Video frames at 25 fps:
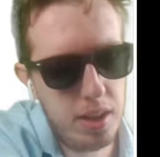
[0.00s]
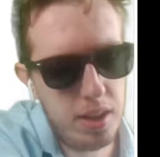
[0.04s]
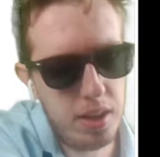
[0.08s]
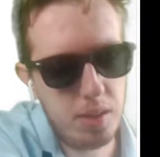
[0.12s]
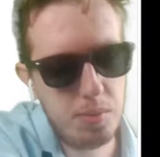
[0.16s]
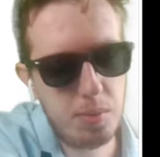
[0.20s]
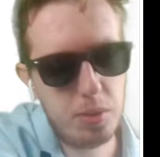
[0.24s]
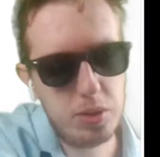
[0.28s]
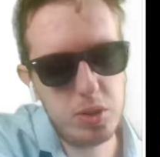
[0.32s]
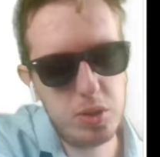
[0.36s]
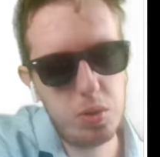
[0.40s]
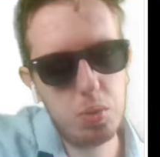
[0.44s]

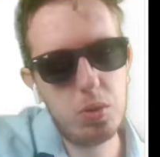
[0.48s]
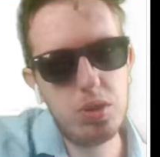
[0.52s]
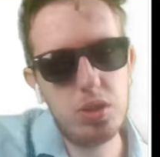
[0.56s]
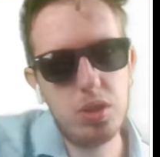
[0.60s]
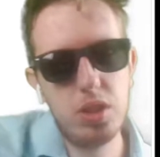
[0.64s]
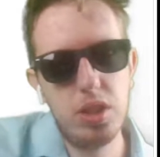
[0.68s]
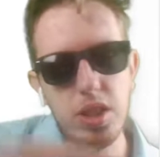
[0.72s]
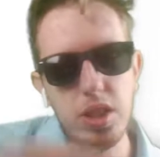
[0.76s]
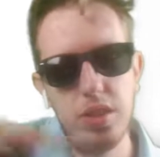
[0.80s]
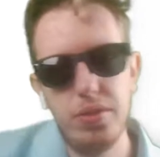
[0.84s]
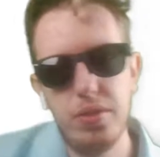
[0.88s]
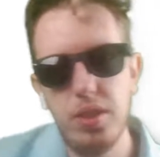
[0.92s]
I'm also
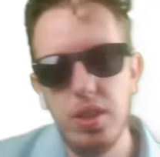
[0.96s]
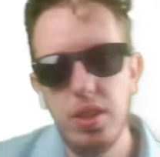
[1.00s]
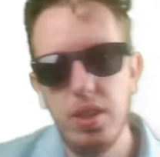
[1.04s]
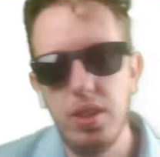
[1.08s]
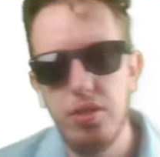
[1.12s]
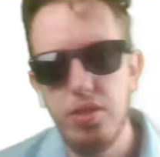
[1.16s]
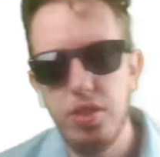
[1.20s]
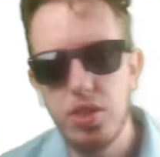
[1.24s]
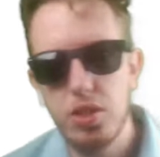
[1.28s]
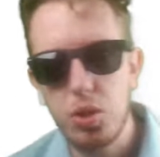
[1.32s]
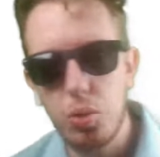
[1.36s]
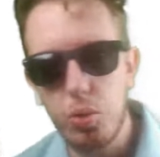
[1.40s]
wondering if
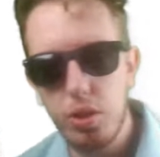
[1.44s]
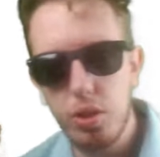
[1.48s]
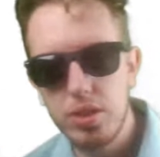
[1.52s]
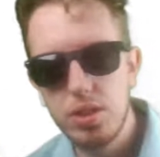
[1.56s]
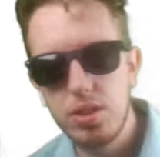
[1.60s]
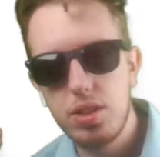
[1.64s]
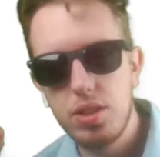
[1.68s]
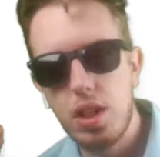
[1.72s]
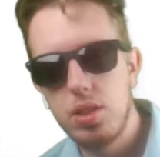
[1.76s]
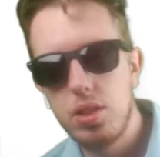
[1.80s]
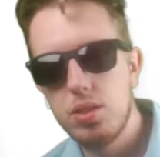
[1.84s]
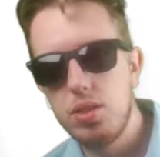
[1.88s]
this grid
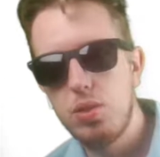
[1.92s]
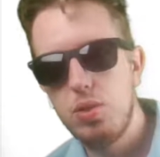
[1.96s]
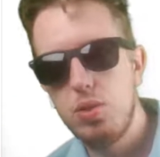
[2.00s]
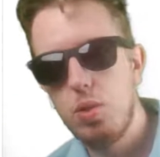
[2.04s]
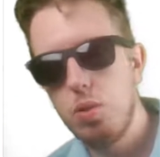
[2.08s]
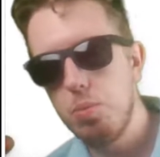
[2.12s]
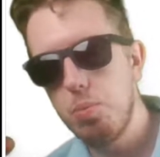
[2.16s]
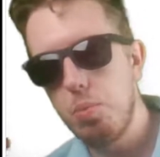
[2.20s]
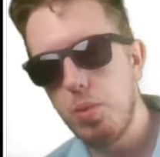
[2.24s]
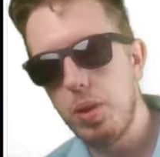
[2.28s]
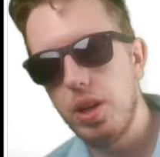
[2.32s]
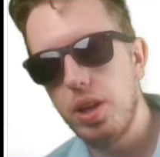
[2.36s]
size is
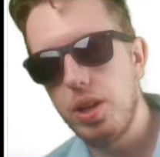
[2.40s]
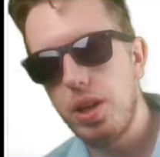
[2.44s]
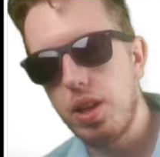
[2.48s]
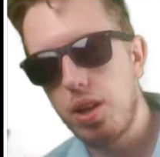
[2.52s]
too big.